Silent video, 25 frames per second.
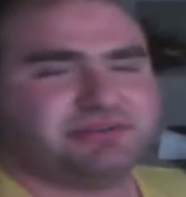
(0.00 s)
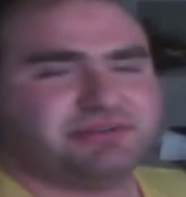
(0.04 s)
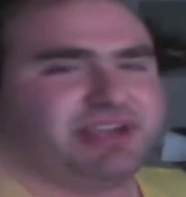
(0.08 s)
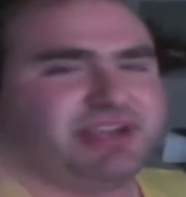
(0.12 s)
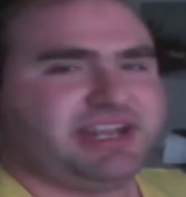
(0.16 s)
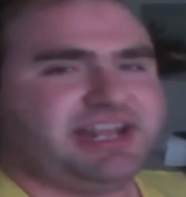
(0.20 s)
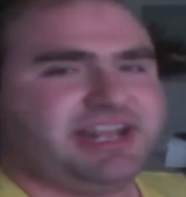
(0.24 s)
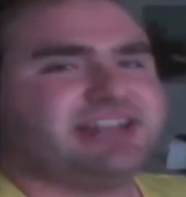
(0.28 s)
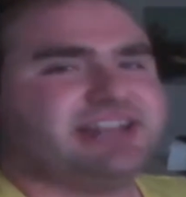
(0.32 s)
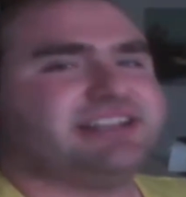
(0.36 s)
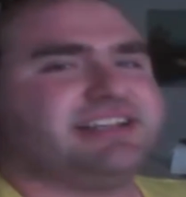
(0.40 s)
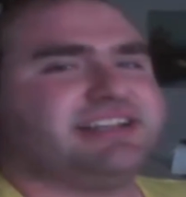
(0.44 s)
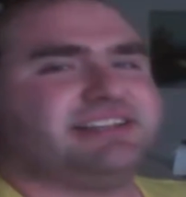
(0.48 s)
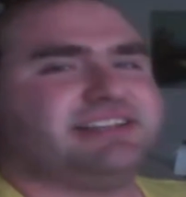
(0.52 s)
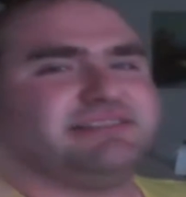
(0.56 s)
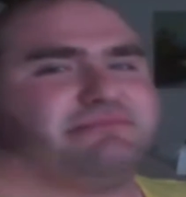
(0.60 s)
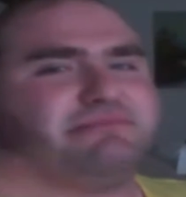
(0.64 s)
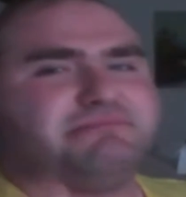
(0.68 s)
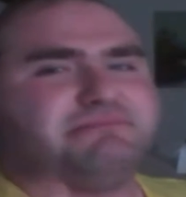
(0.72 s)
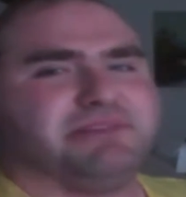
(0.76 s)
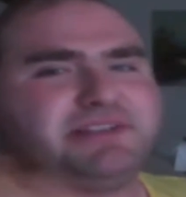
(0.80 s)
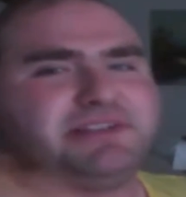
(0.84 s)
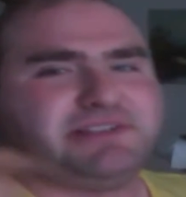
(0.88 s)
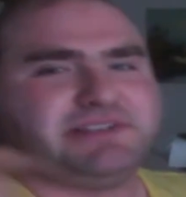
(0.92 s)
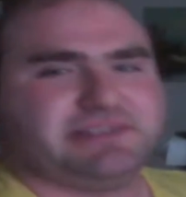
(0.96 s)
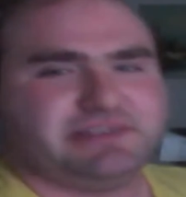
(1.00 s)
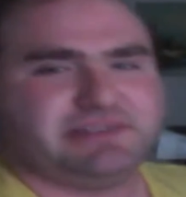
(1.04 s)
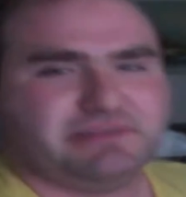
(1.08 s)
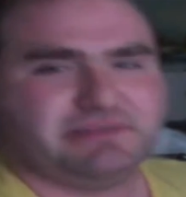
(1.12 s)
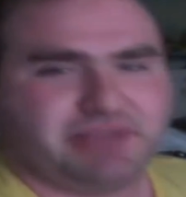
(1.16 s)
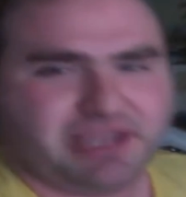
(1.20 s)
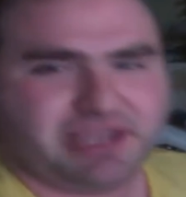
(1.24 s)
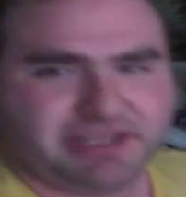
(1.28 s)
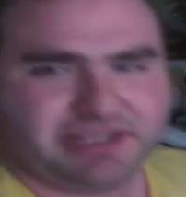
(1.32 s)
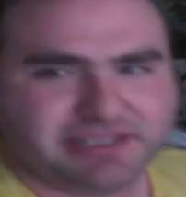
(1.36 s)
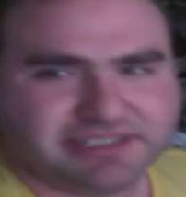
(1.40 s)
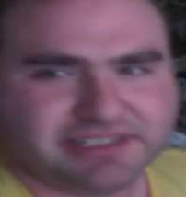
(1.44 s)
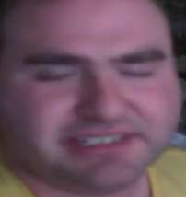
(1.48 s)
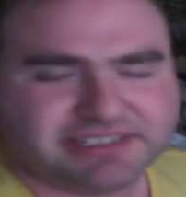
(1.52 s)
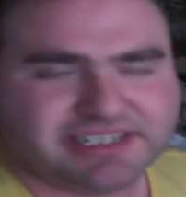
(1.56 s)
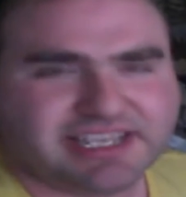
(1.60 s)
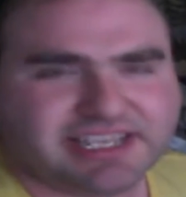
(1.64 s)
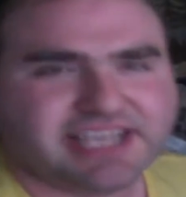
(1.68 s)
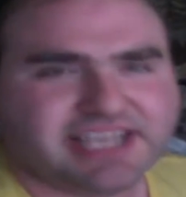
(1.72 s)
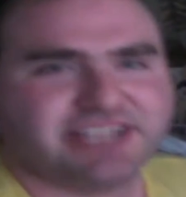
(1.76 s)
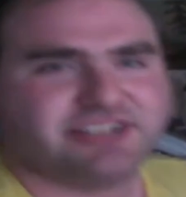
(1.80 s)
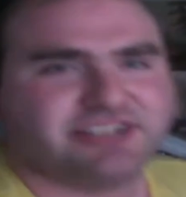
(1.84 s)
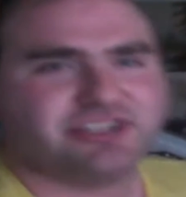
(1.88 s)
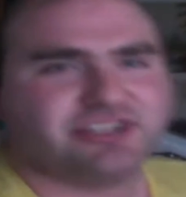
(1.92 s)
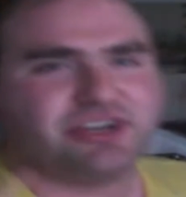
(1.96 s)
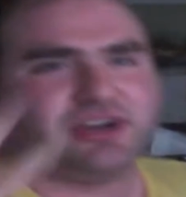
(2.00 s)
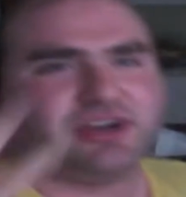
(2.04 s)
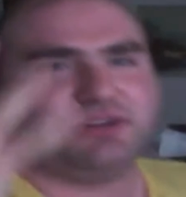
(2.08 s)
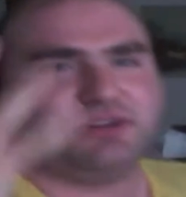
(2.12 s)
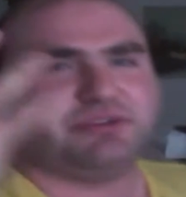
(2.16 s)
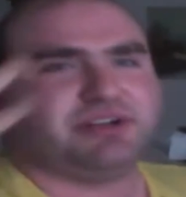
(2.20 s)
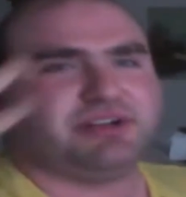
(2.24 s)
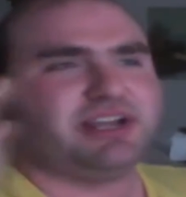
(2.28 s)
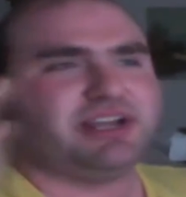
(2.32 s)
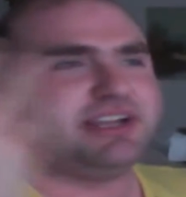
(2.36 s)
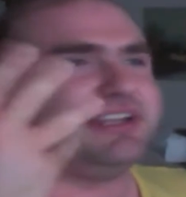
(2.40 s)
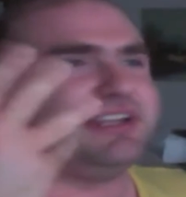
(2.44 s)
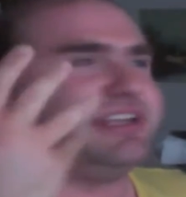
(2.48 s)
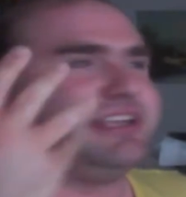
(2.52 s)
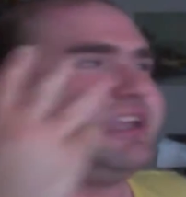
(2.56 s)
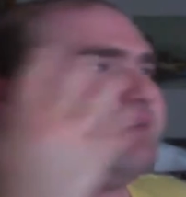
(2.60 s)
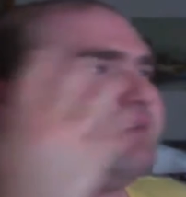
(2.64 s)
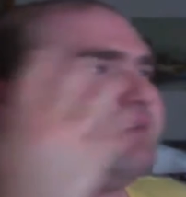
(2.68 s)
Okay, not to get some bitches. Okay, this is a kid show. They're not